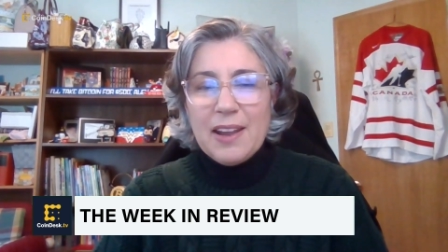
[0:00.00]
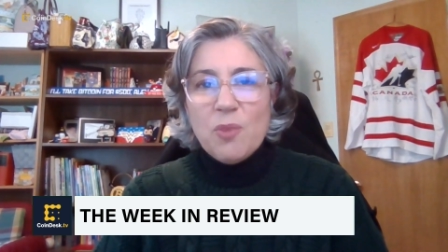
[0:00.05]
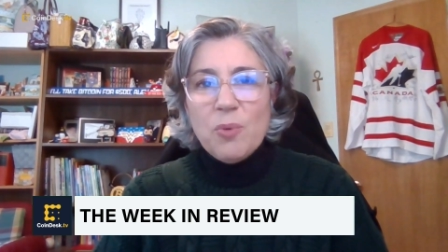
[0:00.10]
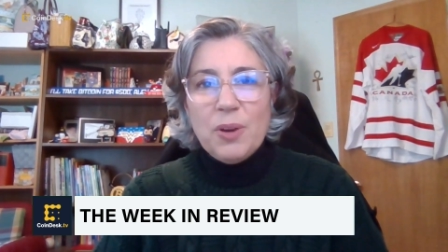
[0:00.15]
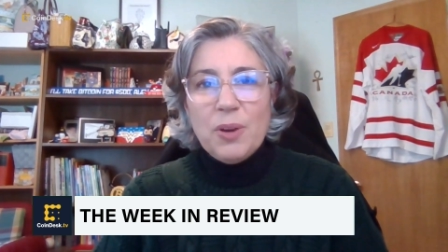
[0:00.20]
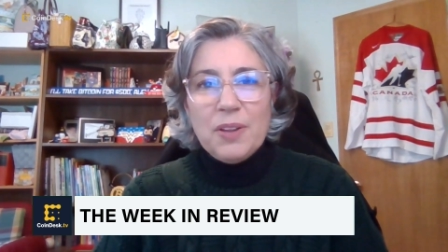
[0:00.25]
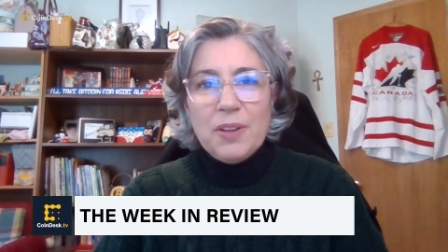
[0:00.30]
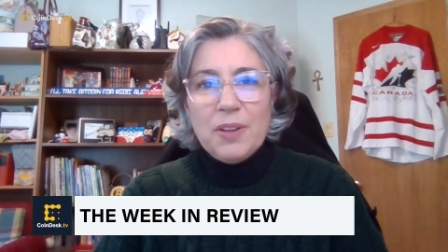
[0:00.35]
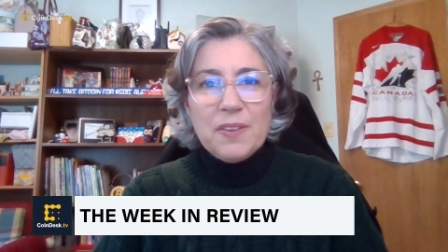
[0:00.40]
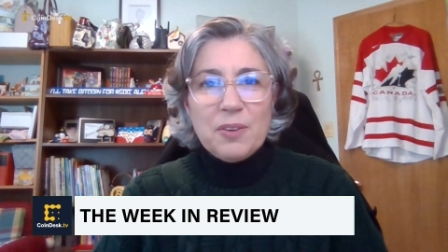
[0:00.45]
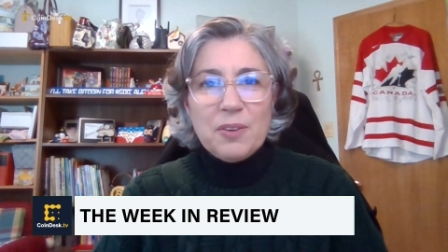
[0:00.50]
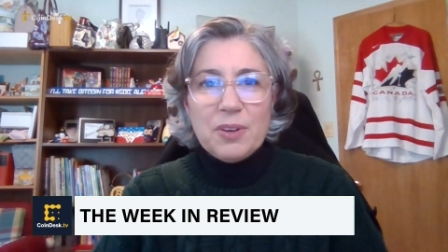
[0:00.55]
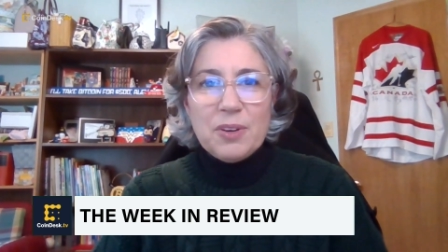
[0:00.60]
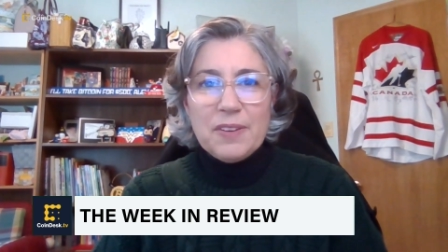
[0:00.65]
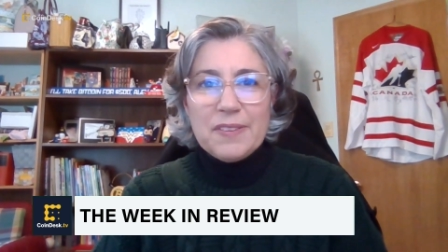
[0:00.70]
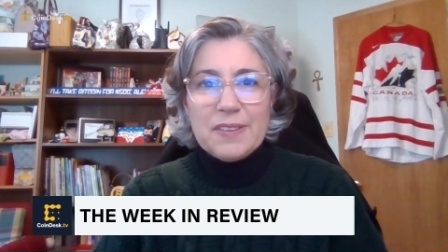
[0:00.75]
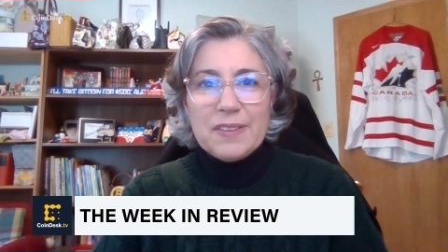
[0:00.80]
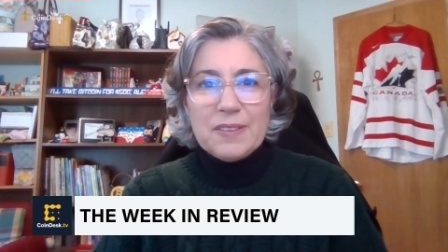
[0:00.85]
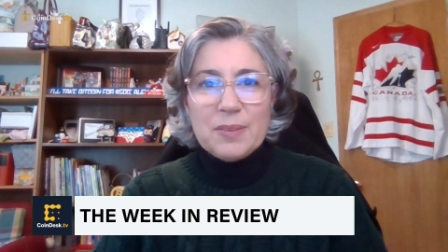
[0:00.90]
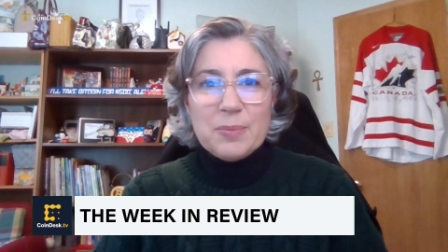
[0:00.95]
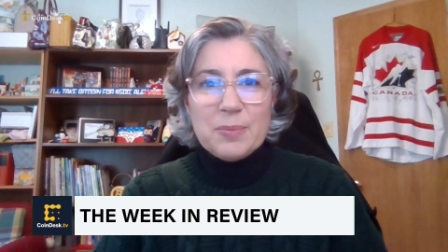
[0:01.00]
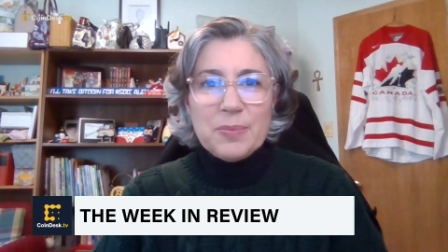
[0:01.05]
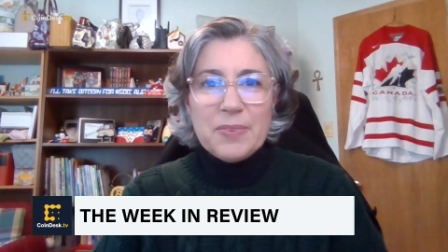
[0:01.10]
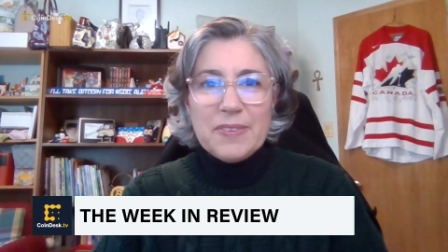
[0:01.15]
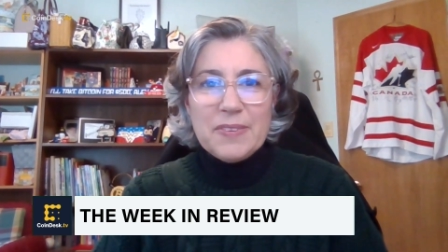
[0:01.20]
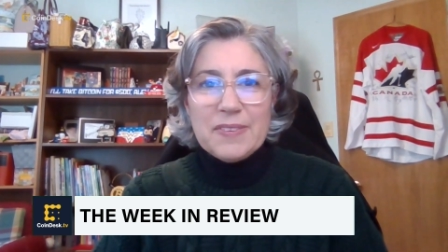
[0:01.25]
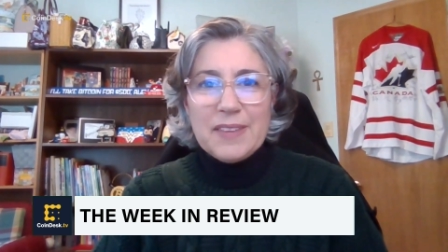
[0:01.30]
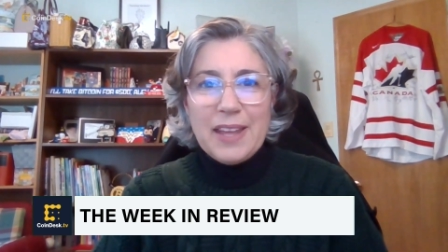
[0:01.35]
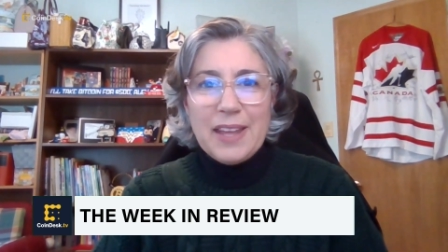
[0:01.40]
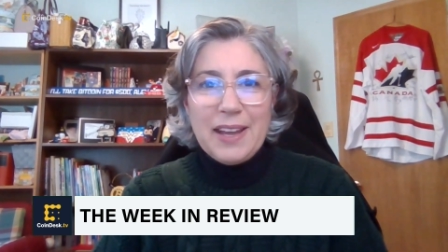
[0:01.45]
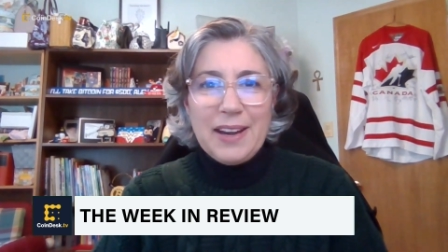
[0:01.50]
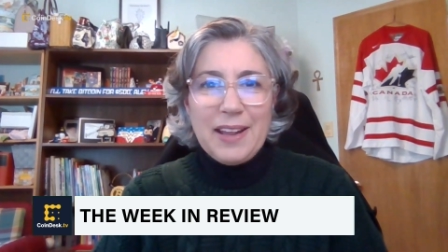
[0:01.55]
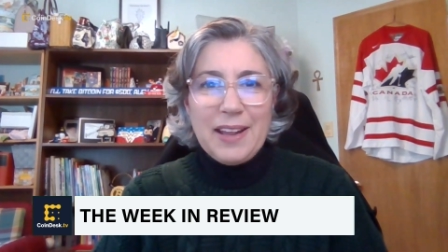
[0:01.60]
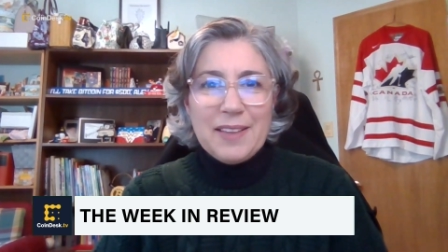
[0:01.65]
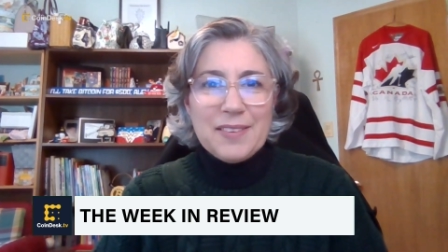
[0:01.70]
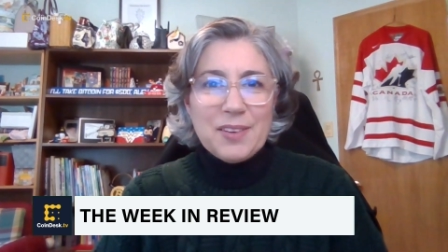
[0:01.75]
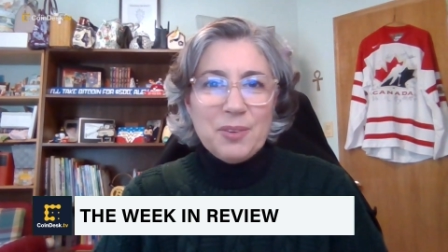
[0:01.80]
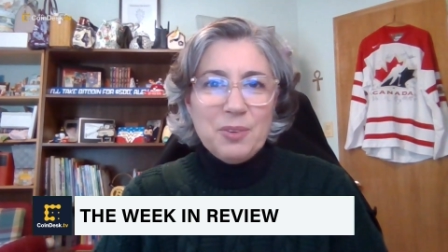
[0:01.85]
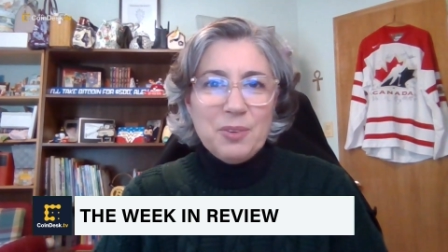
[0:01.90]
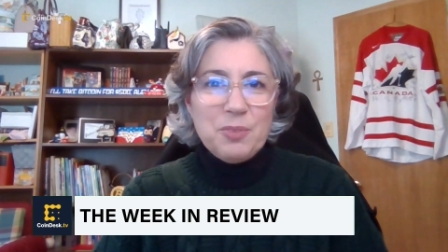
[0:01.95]
One of the criticisms that
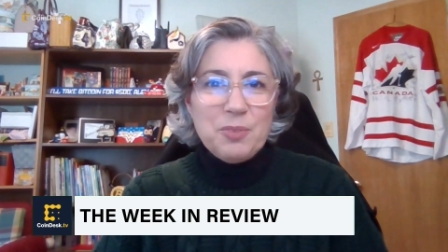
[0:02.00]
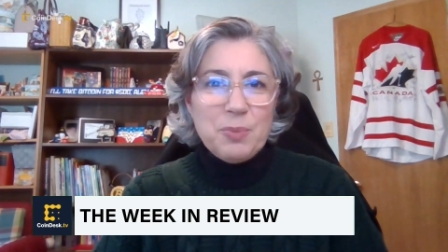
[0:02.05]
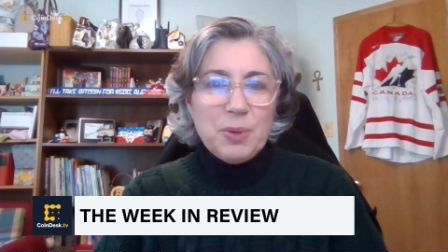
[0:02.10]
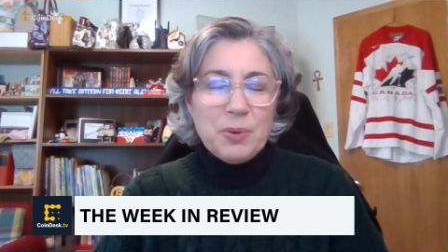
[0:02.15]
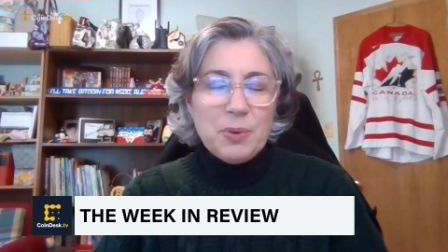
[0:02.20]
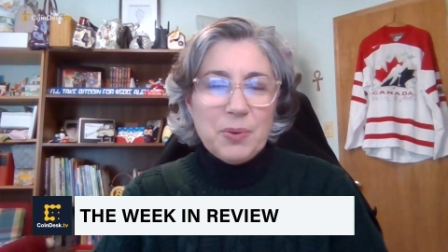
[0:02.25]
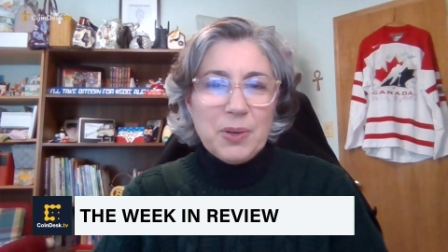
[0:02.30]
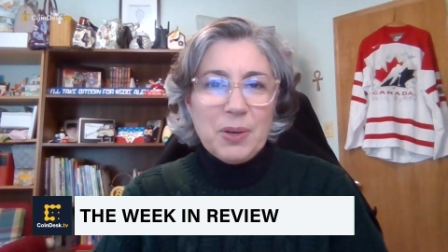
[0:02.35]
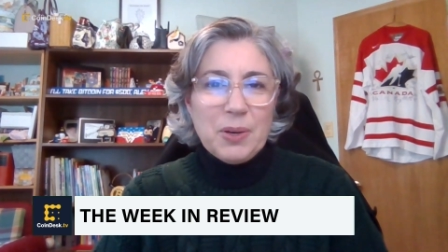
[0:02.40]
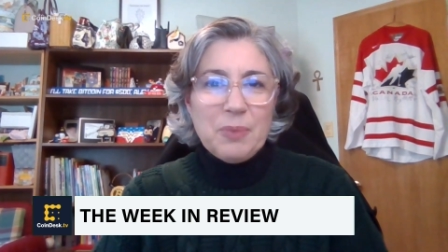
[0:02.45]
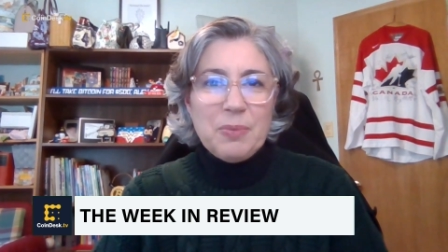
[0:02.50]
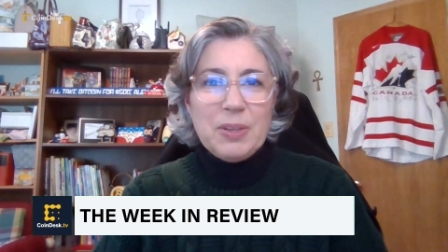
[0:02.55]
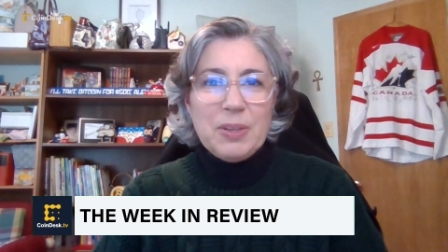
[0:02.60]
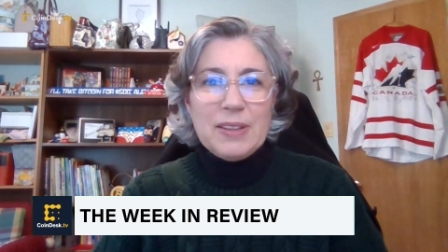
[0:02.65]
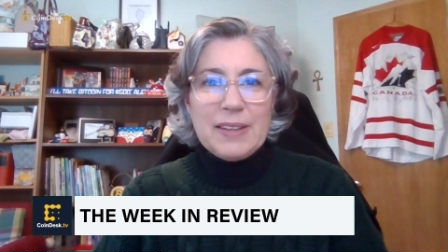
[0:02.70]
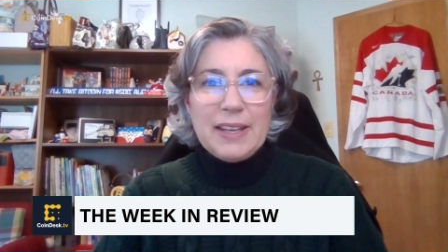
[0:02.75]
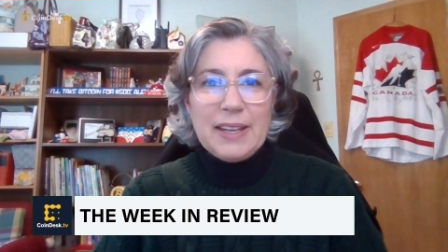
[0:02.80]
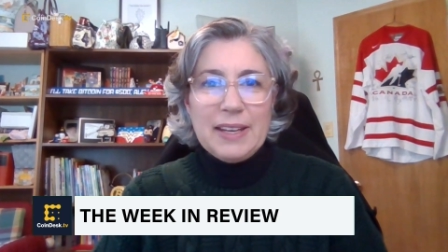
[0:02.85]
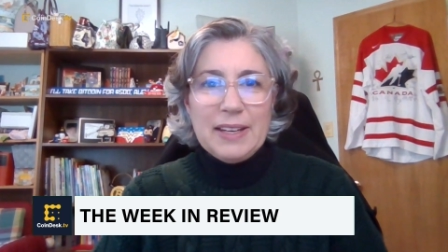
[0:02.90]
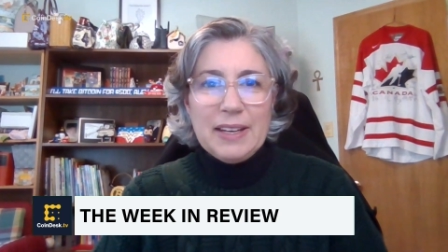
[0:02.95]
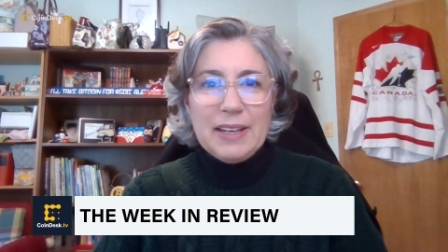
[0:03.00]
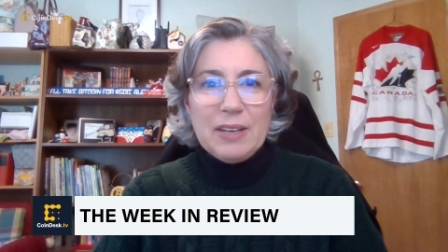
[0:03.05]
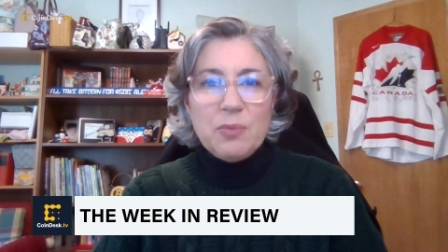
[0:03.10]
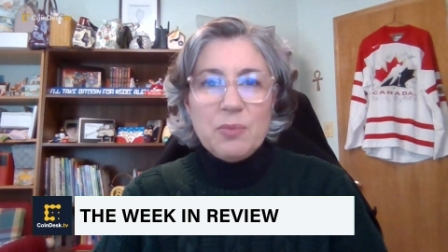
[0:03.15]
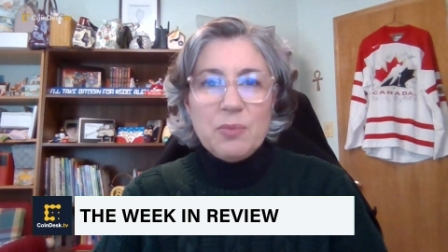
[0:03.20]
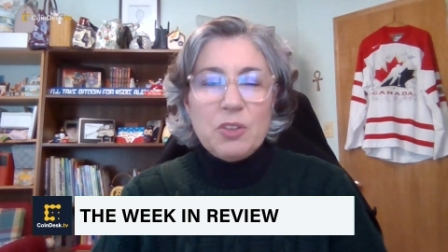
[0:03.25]
has always been going on with Lightning,